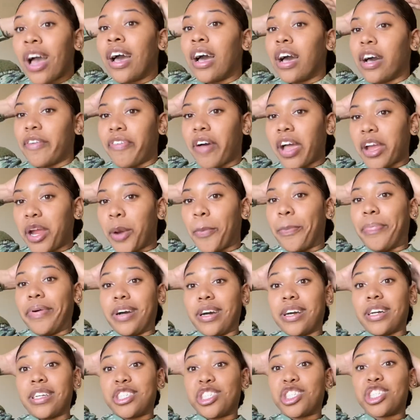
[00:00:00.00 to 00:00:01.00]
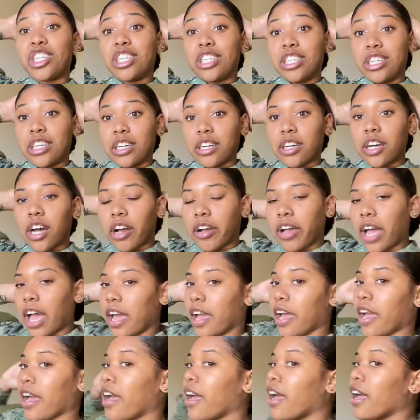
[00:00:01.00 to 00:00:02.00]
of how your bun should look,
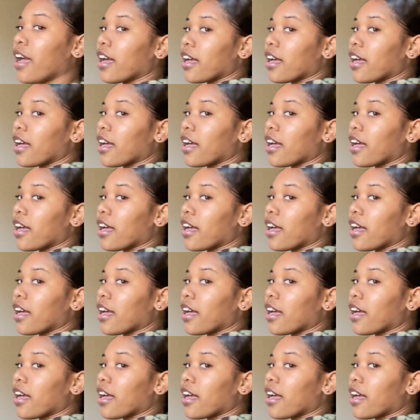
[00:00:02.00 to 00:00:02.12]
okay?